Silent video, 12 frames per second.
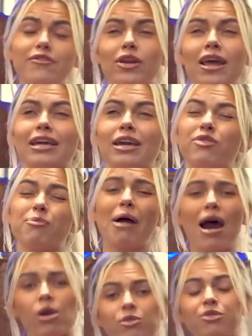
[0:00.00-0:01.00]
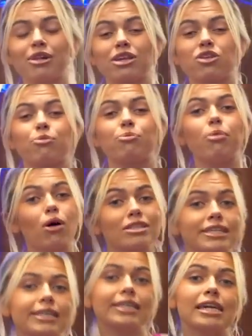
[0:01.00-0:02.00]
feel like if you're powerful in your
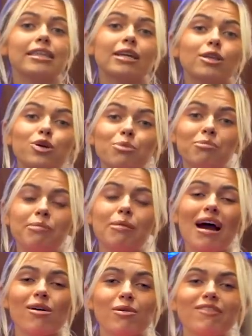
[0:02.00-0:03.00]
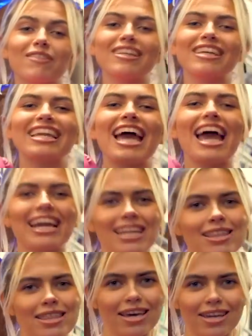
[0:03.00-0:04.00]
body, then you can be powerful in
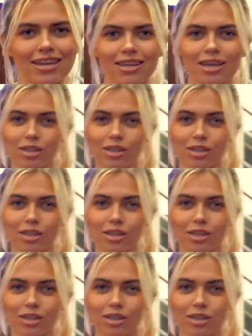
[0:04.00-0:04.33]
anything.